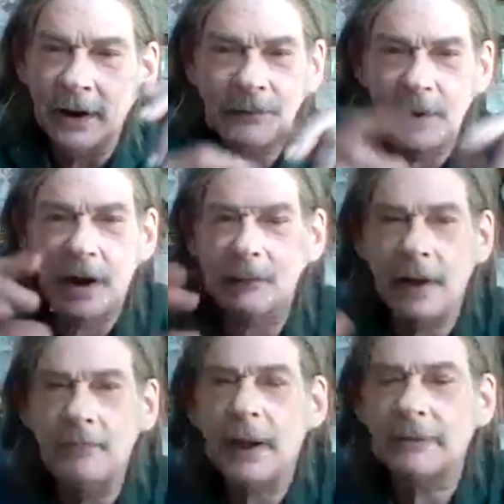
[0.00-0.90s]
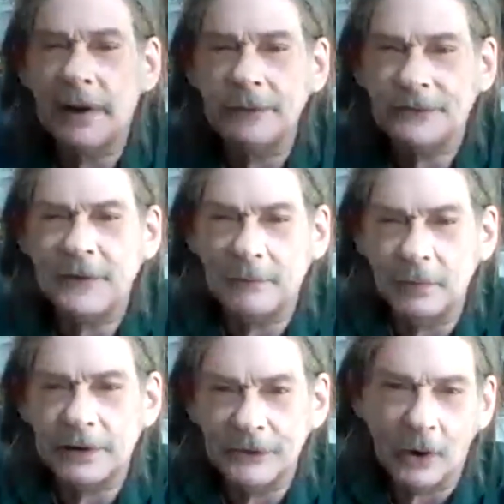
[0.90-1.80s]
I've got
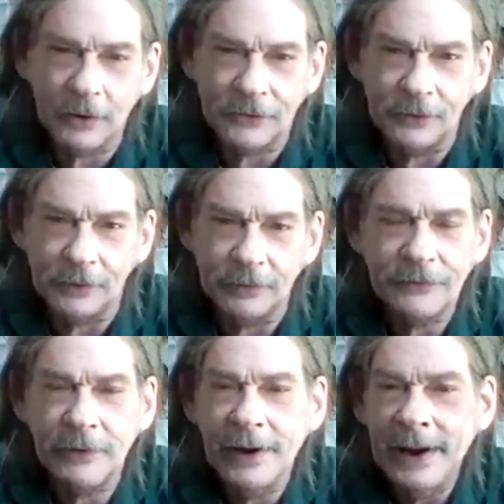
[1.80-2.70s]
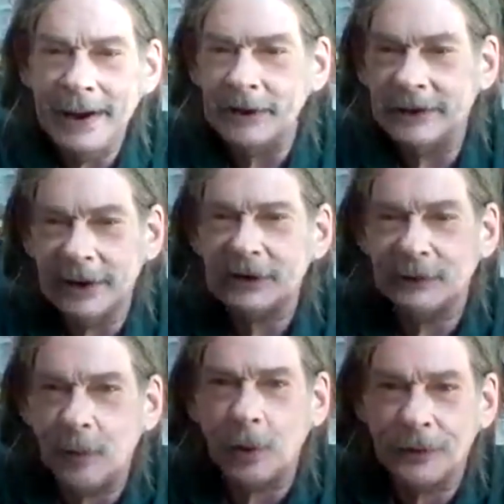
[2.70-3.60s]
several guitar tuners, and to get
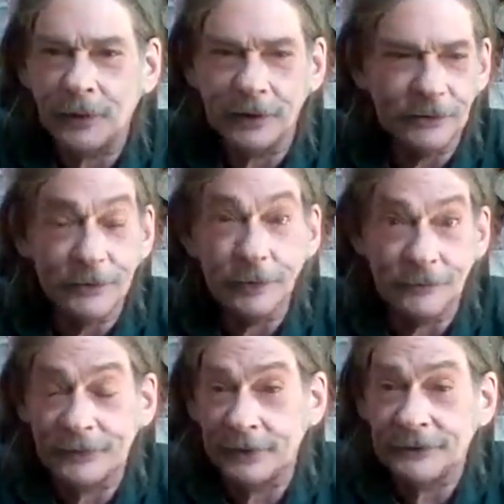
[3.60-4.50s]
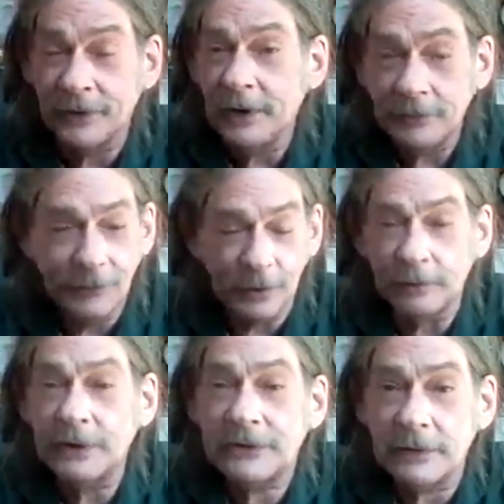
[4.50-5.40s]
to 432, since they're
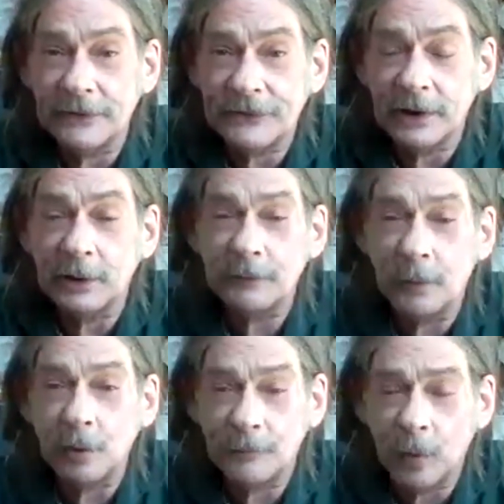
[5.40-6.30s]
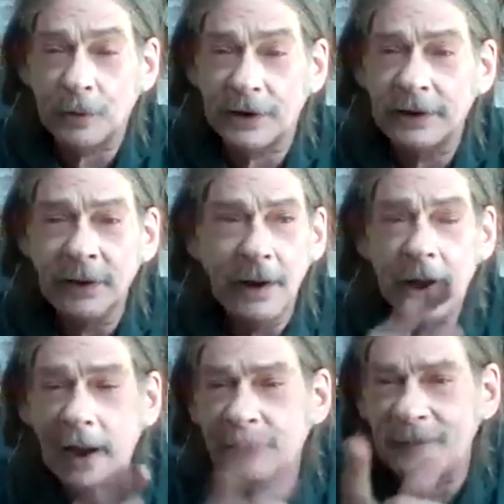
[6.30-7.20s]
originally set at 440,
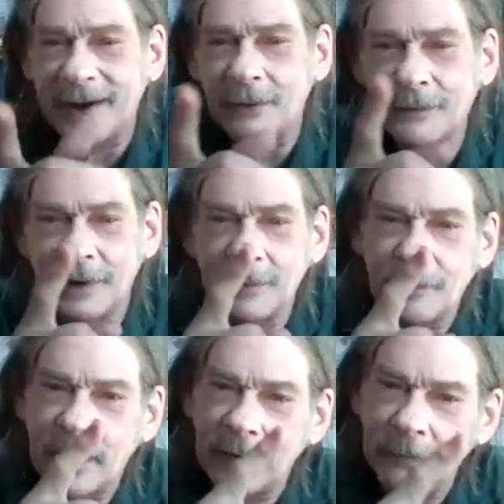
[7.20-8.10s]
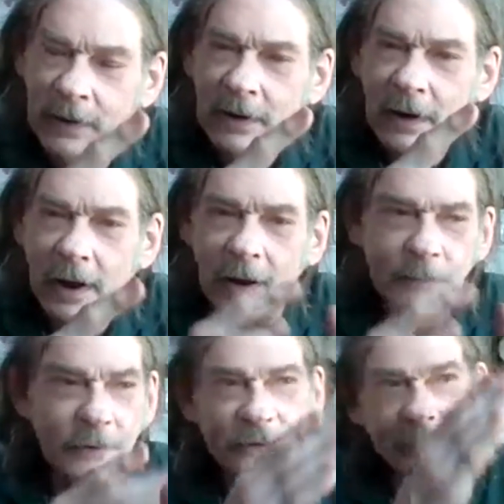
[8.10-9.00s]
I found that if
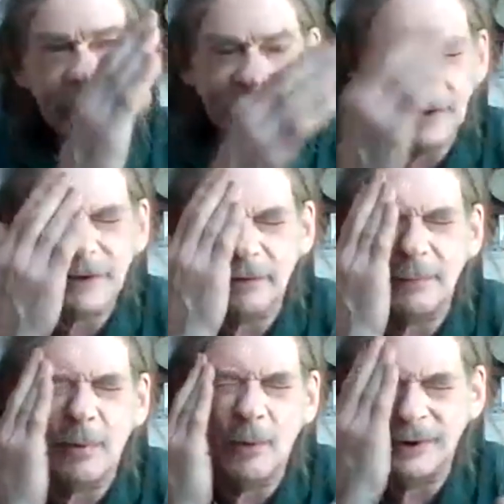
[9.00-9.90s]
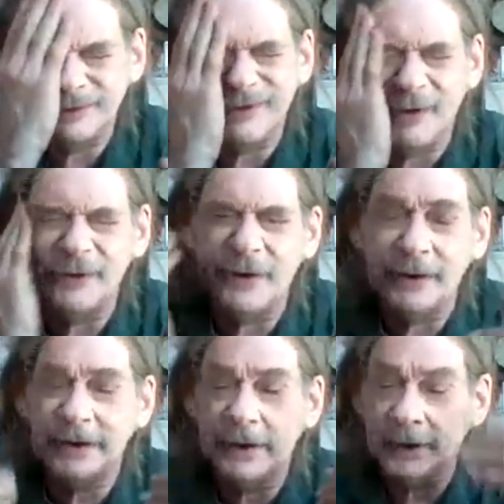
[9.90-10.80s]
there's a particular point on
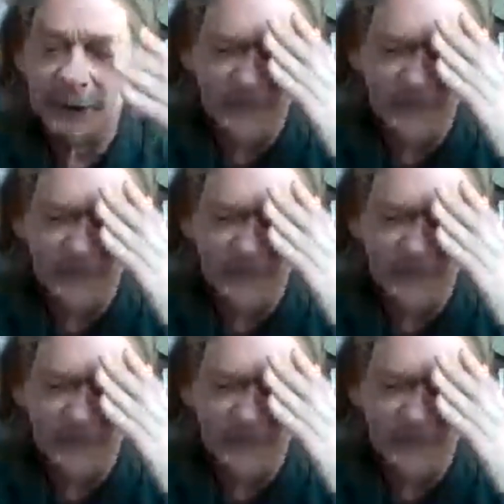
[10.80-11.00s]
the